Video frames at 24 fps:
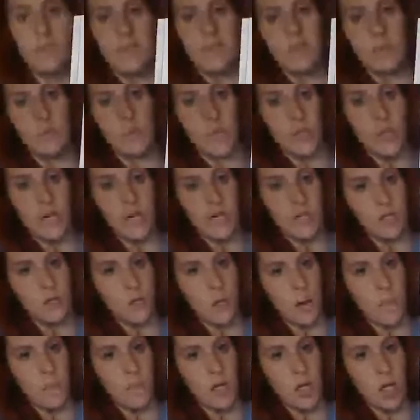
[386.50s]
that's where,
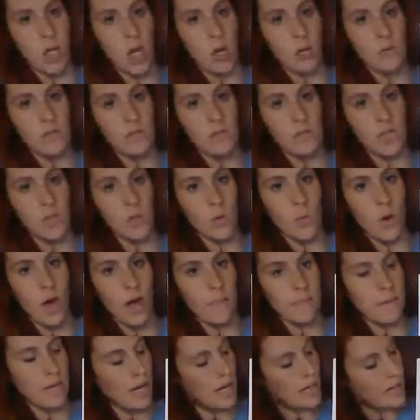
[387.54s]
so I'm close to the
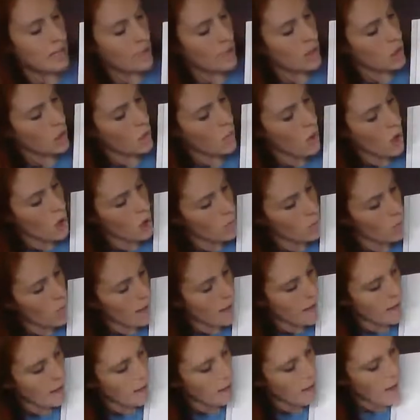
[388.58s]
Y, but I didn't go all the
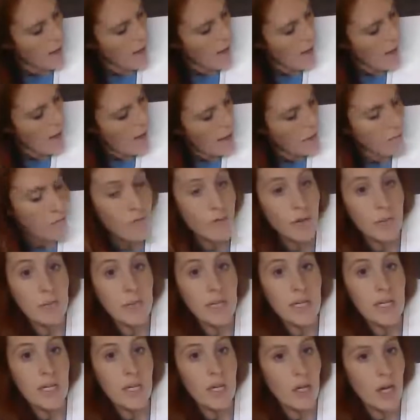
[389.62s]
way. And from
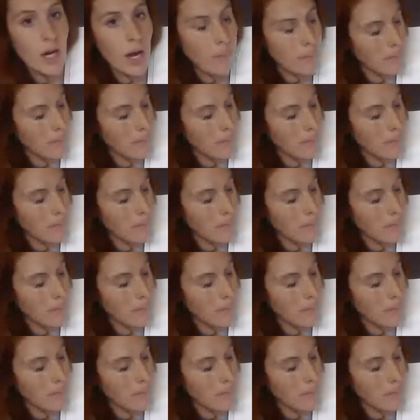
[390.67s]
here,